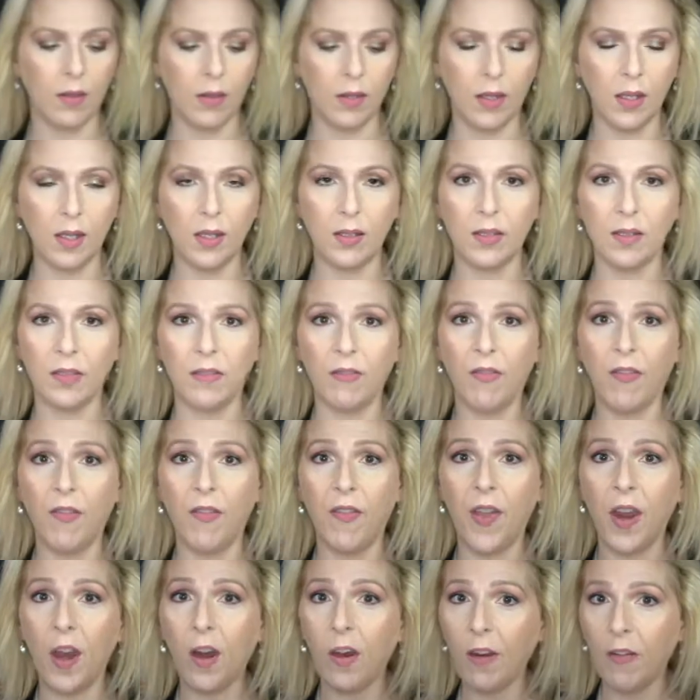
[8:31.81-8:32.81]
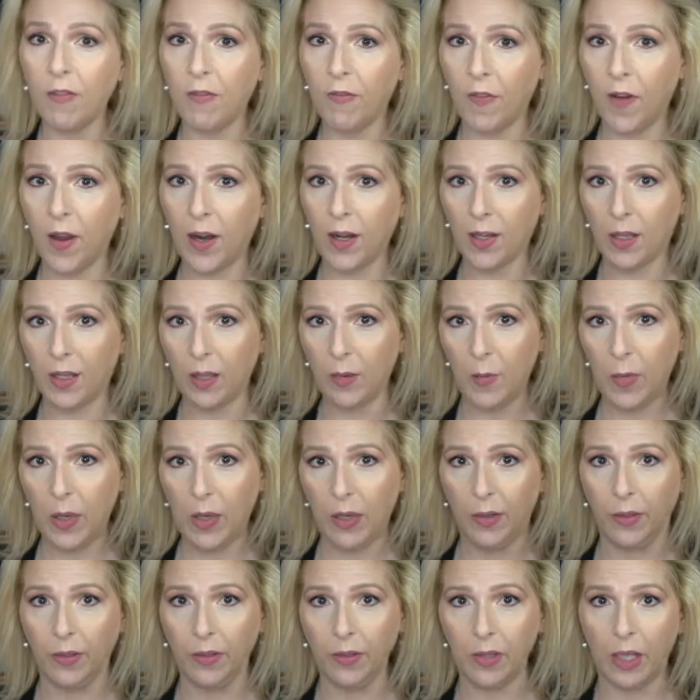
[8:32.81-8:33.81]
this is very finely
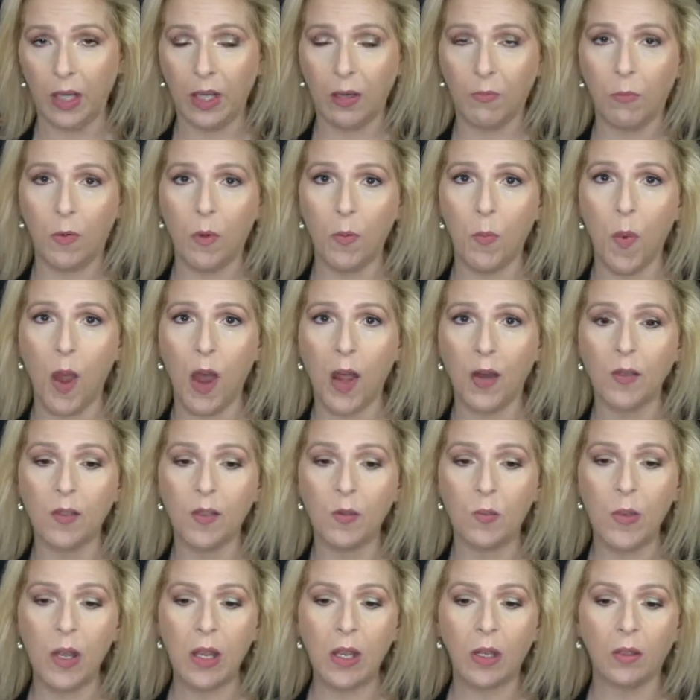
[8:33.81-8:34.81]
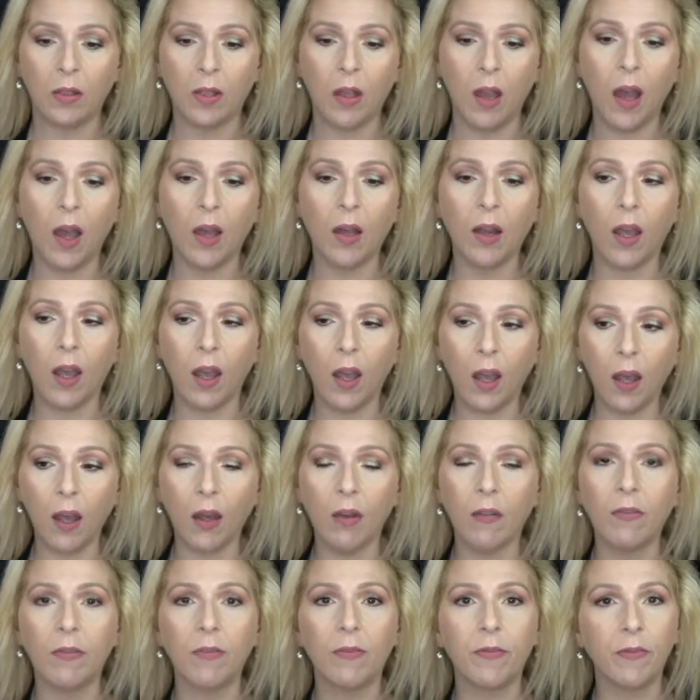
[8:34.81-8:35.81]
milled. It reminds me a lot
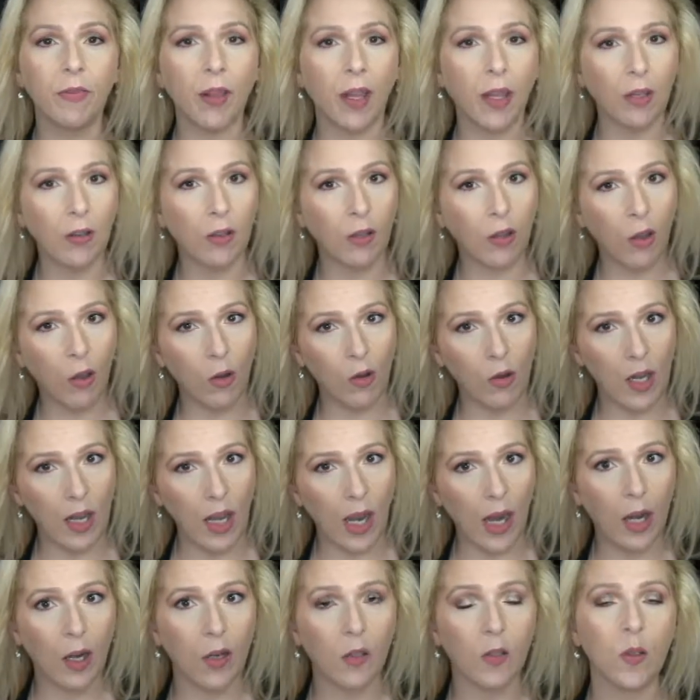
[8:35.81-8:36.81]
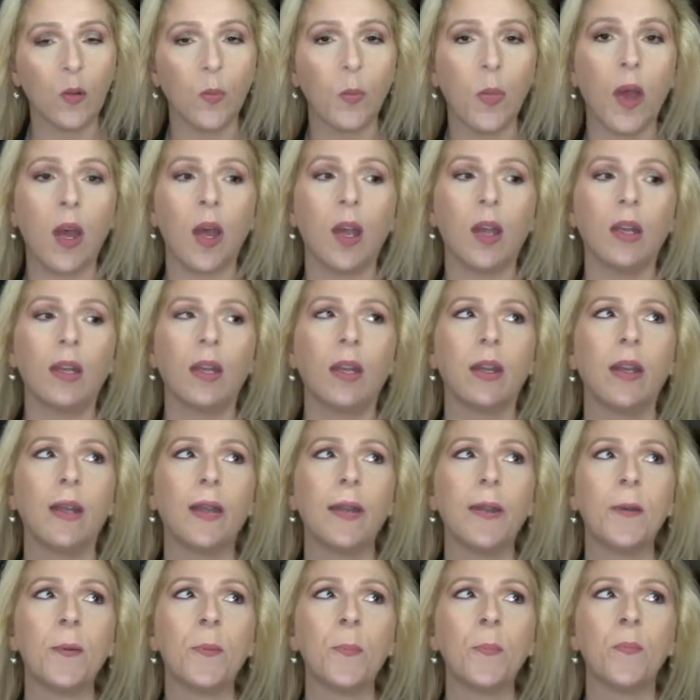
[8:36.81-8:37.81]
of like the Coty Airspun
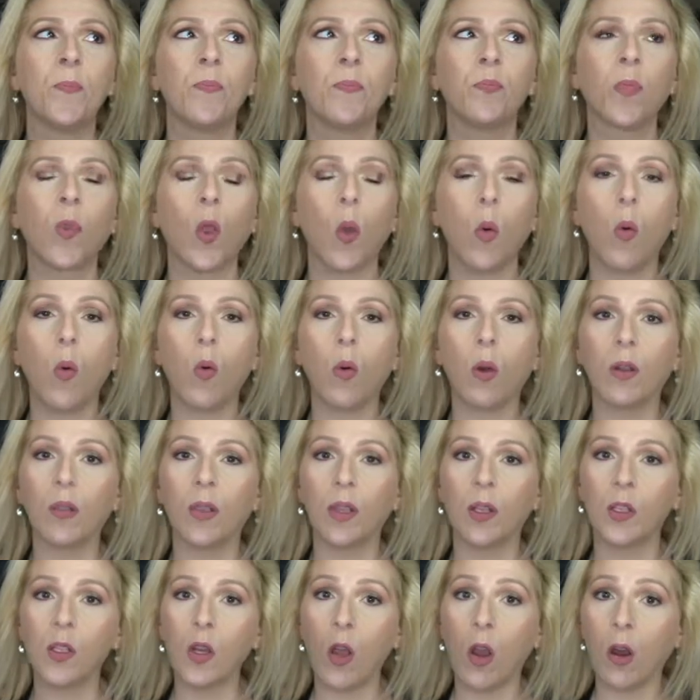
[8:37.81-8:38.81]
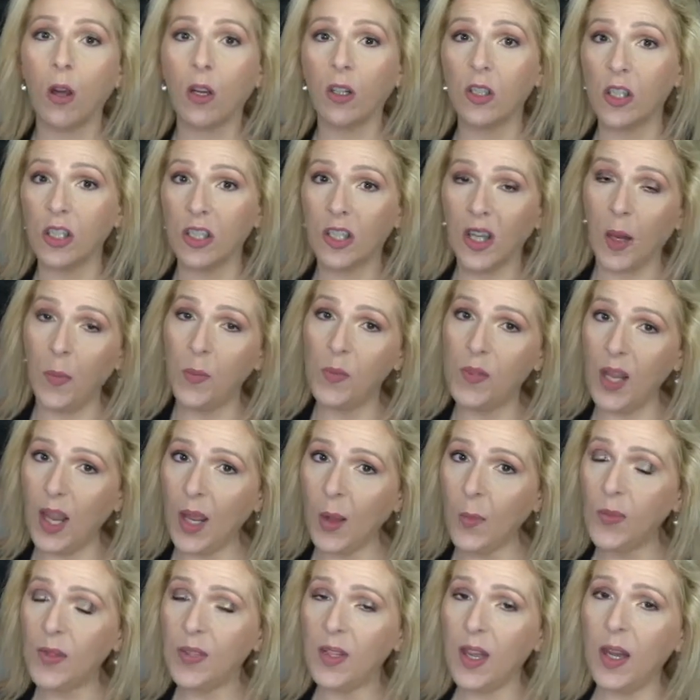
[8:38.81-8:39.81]
or the Tarte Shape
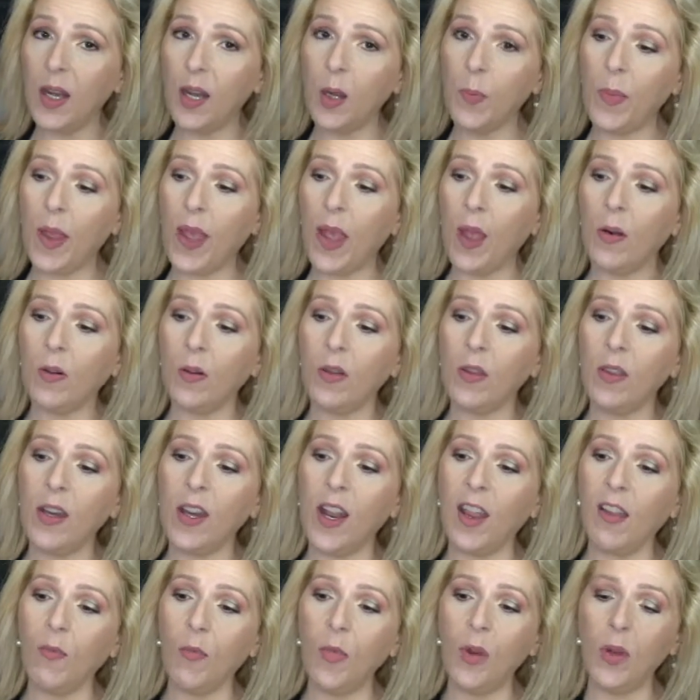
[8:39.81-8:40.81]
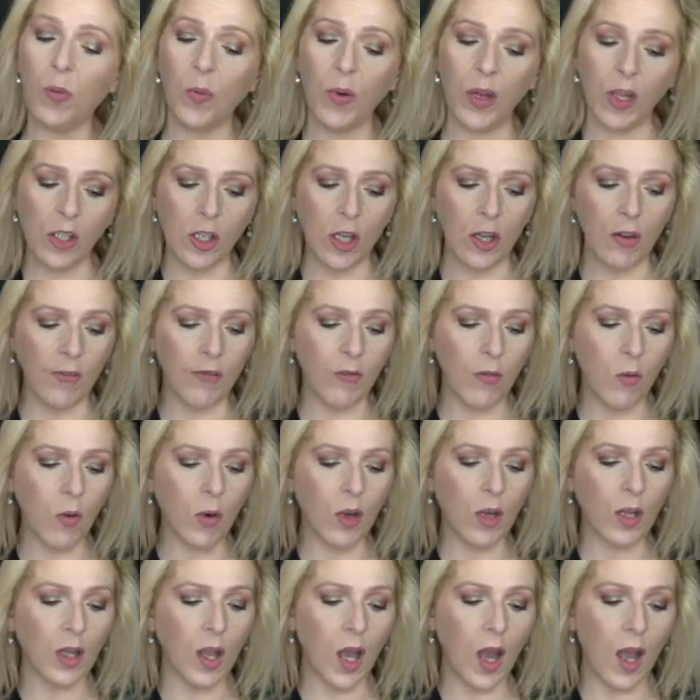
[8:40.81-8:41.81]
Tape setting powder that I've been reaching for
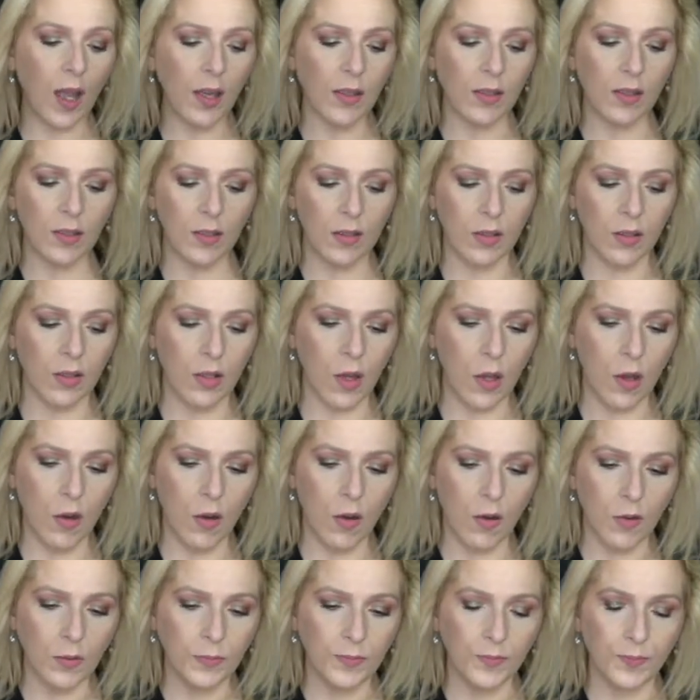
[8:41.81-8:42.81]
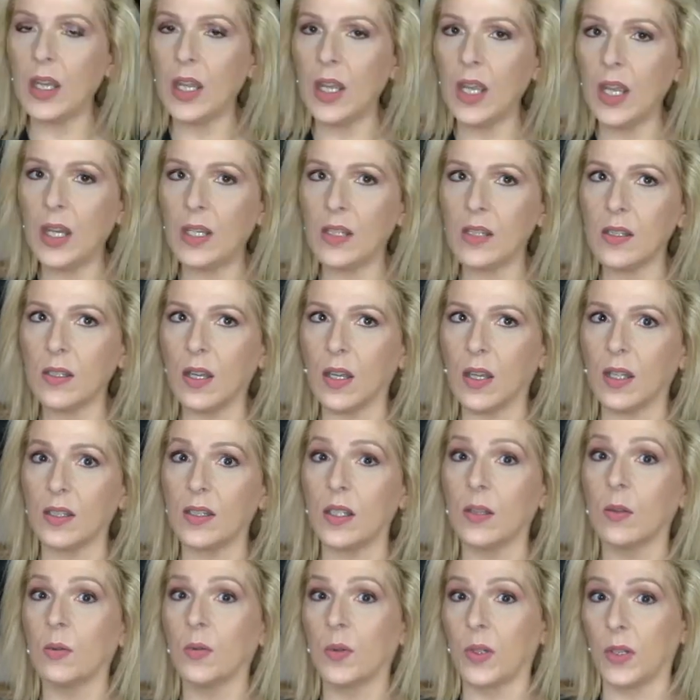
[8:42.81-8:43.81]
a lot. So it
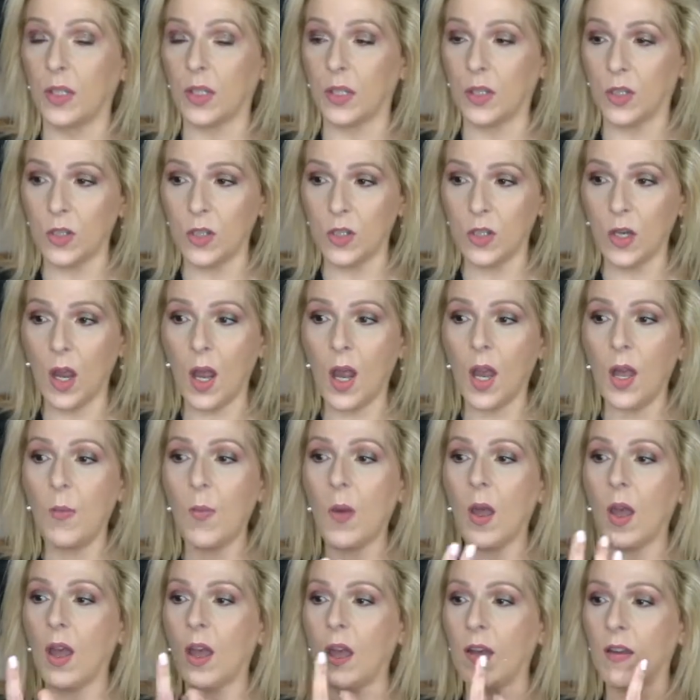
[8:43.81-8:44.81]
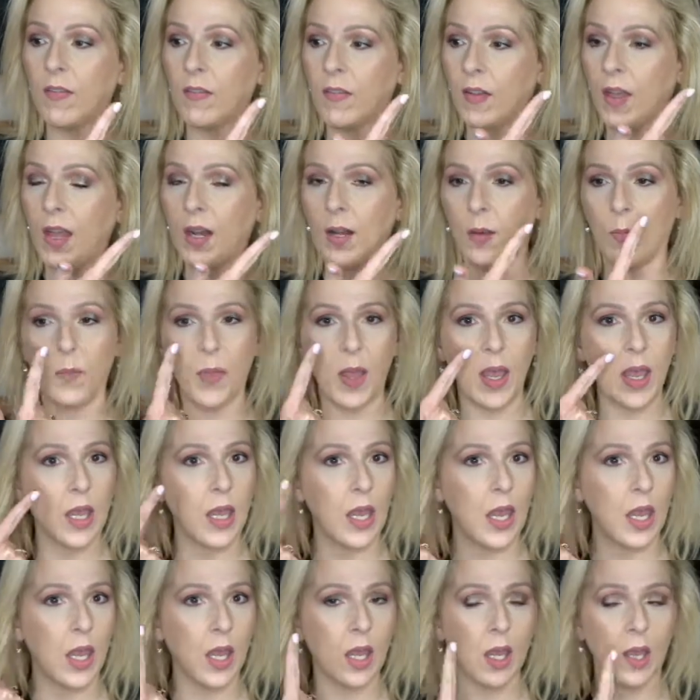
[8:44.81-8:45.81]
did a really good job of kind of
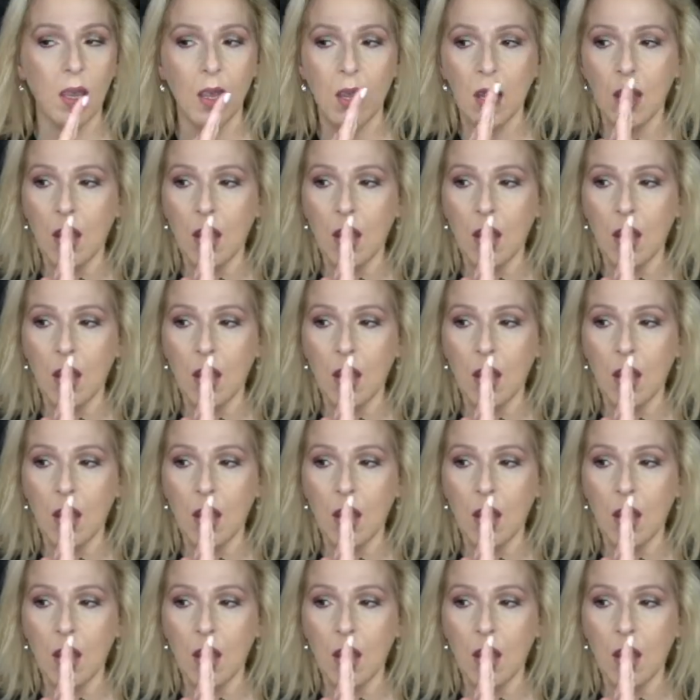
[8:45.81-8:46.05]
baking